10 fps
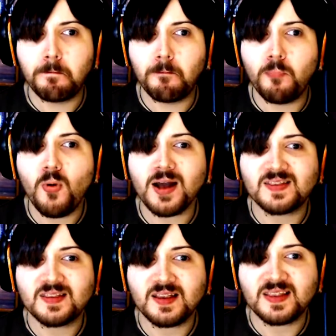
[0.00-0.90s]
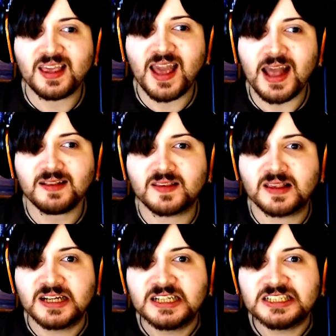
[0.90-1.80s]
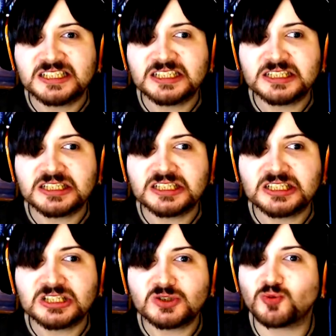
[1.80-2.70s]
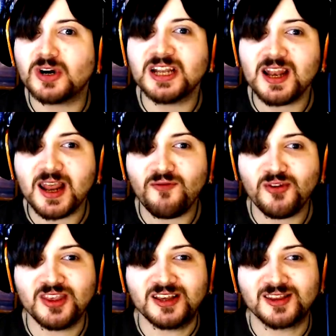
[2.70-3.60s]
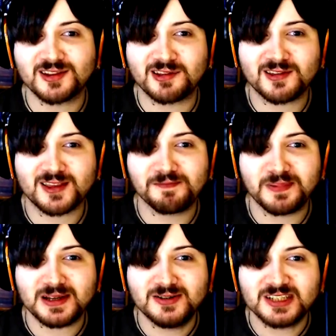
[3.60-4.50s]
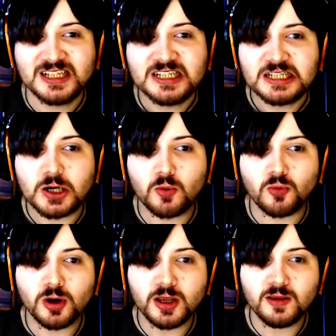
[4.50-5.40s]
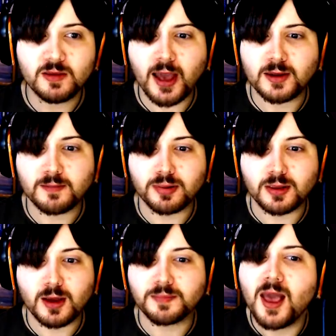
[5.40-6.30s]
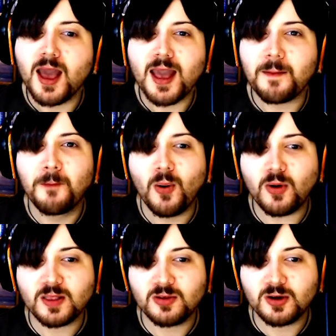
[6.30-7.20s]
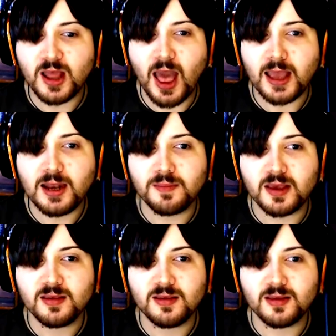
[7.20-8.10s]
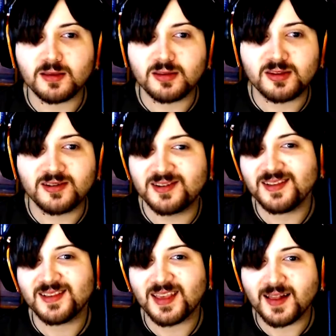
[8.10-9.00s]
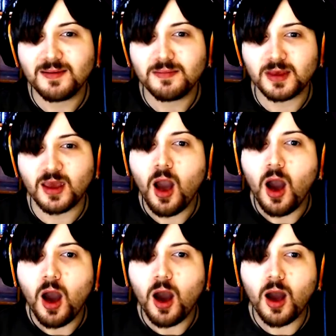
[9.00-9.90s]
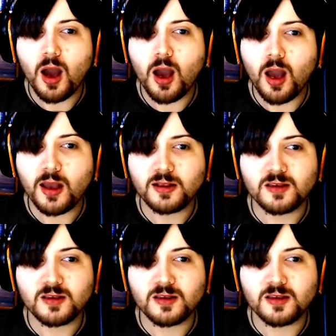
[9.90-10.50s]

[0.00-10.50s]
What? Tits? Why did everything just explode? What is it? Item plops. But what sort of item is it? You're not telling me. It's